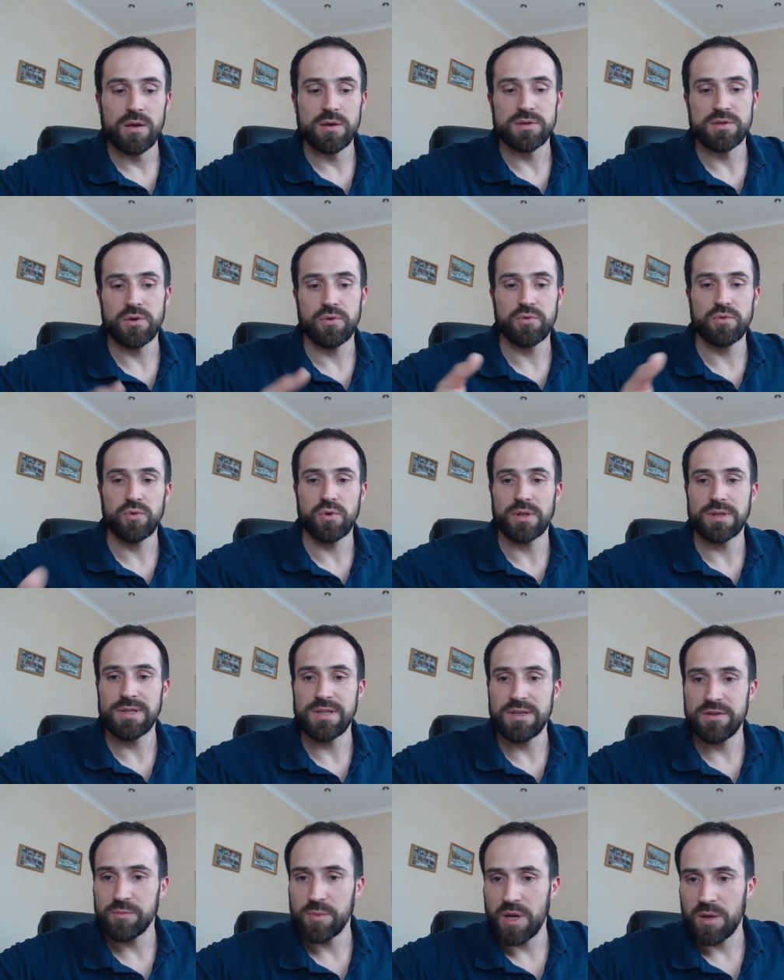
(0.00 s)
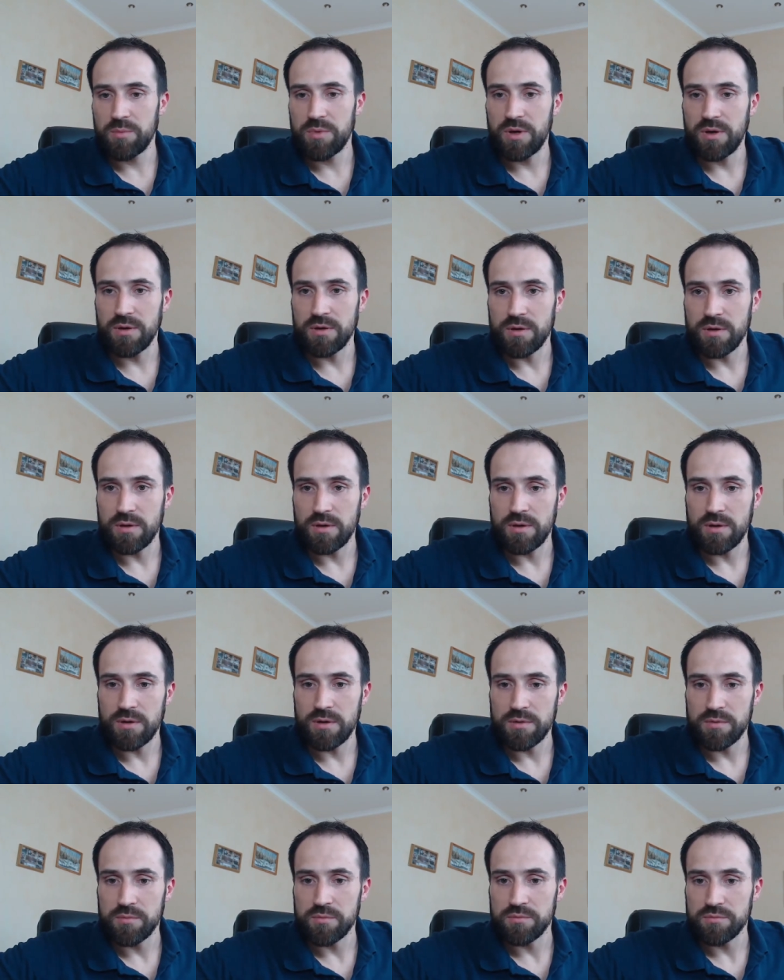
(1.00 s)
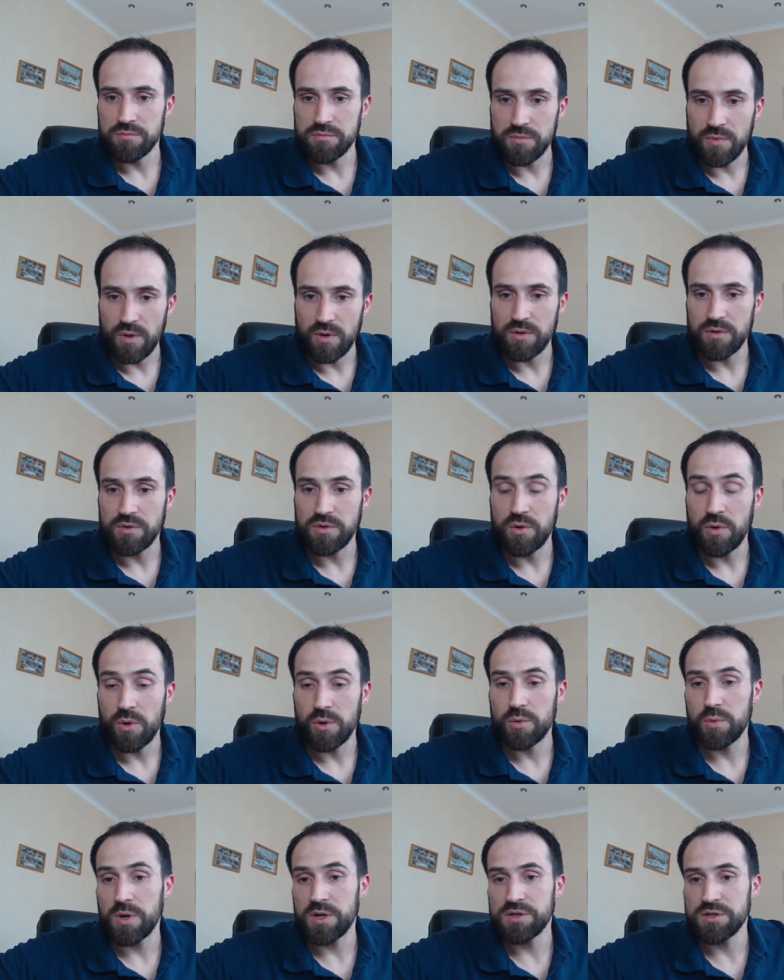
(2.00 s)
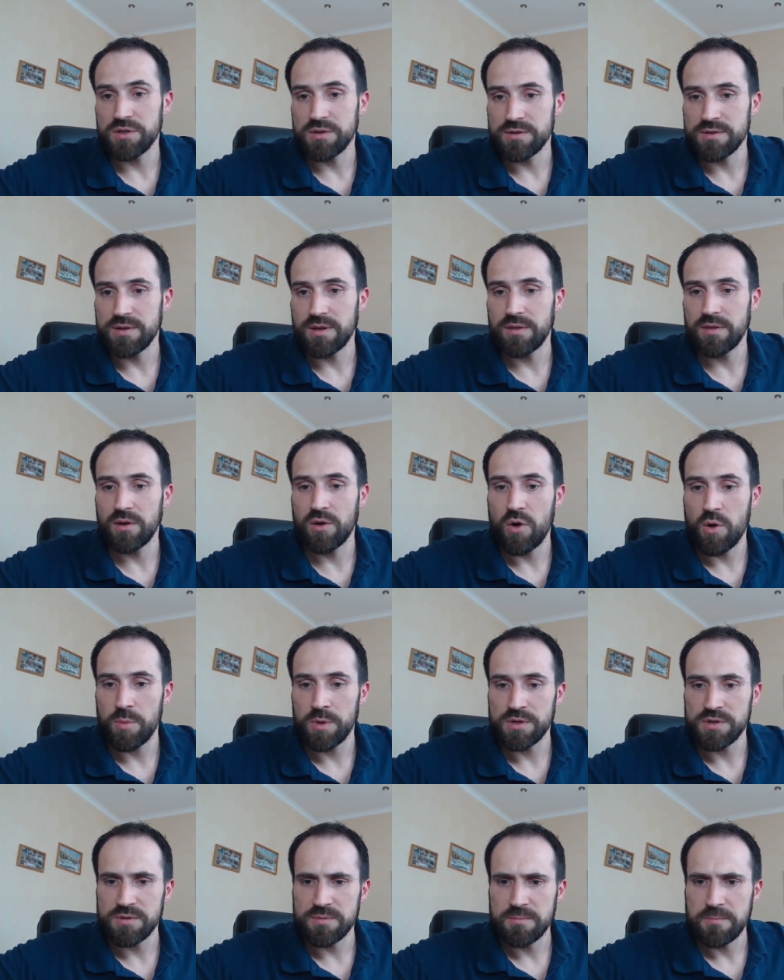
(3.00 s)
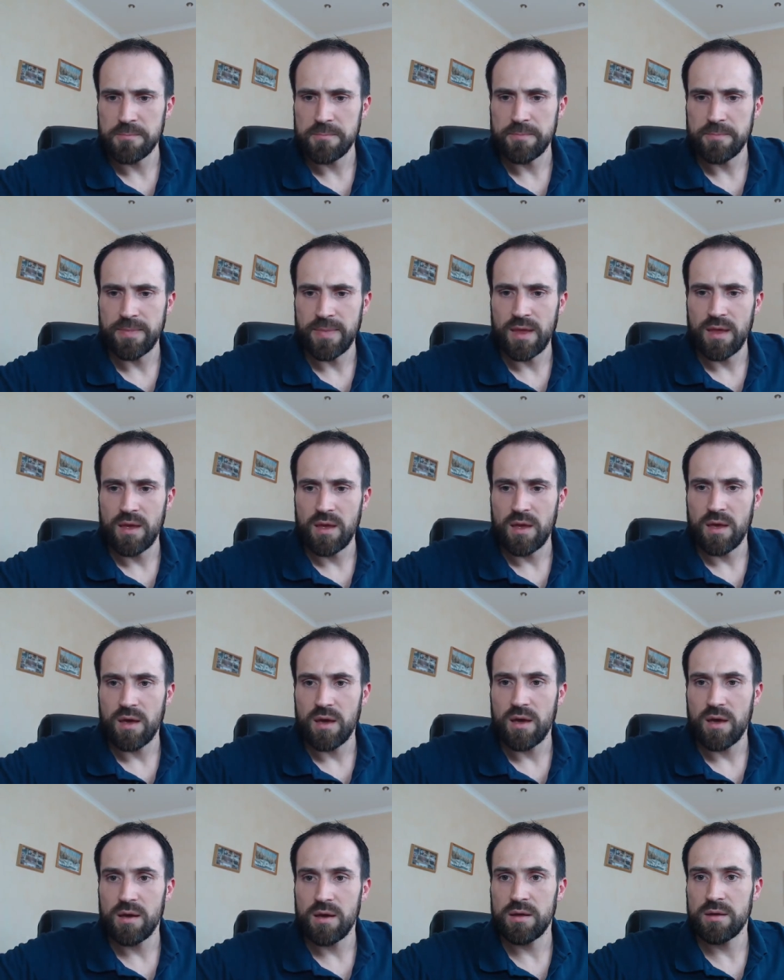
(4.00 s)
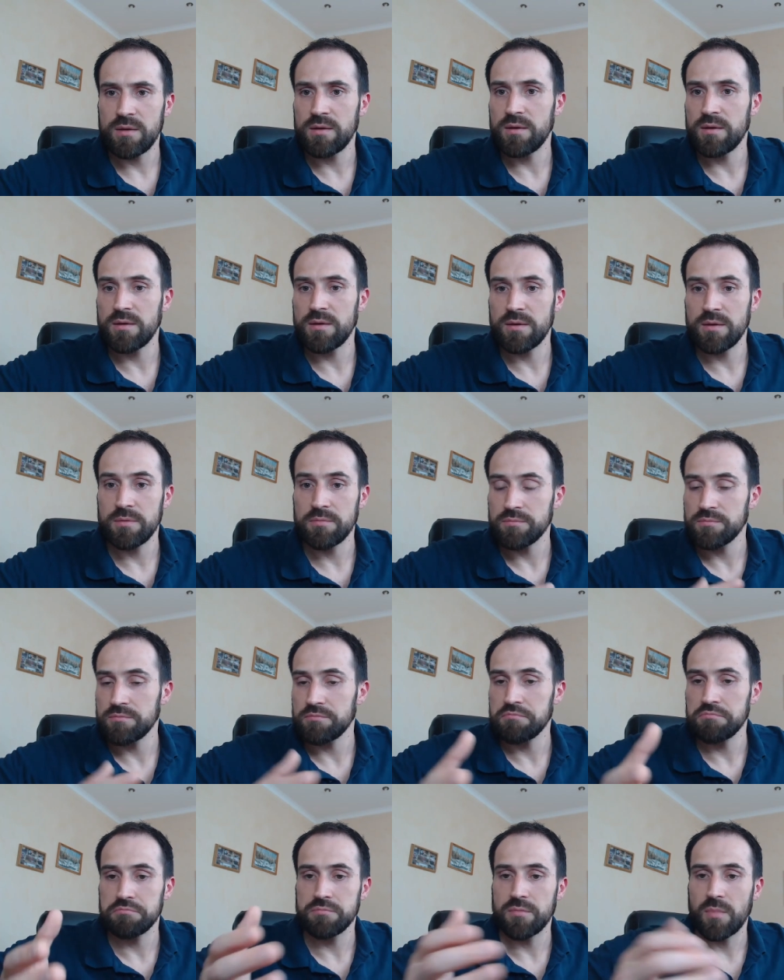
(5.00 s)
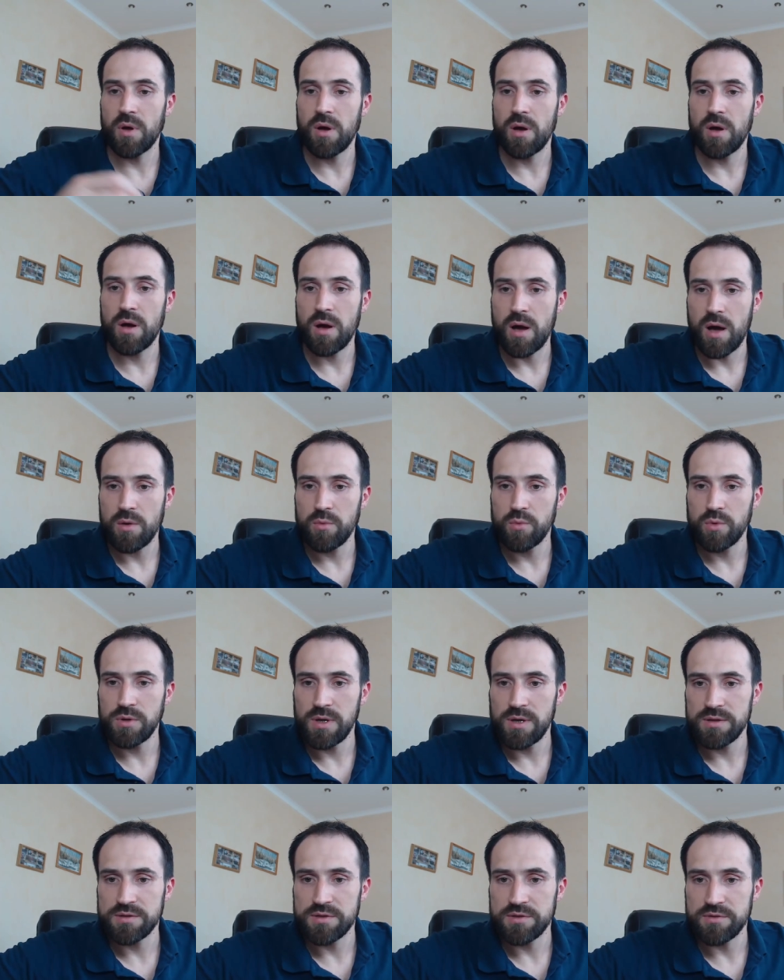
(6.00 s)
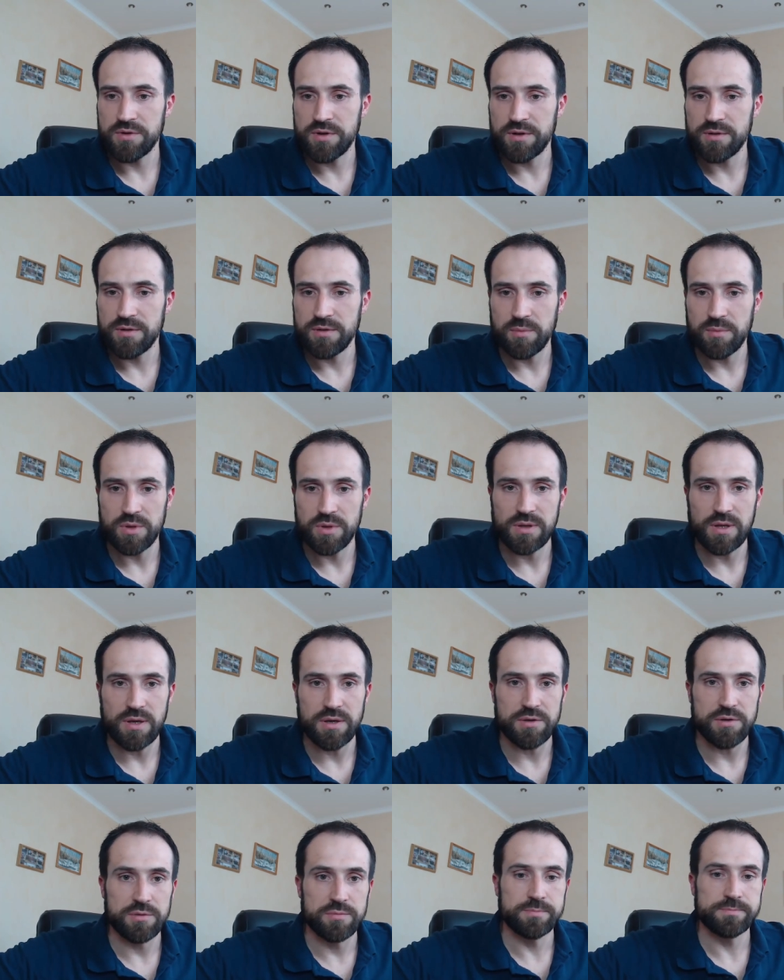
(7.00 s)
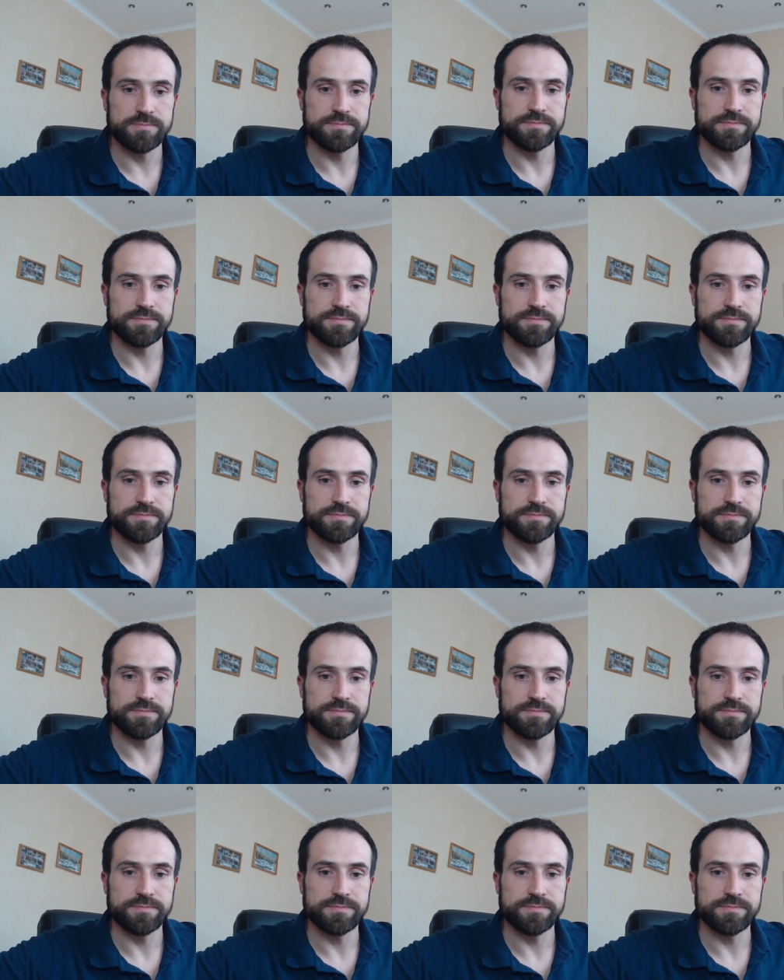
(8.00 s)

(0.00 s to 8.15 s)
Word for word: So you can leave maybe your questions in the comments and uh, uh, I will answer it a bit later.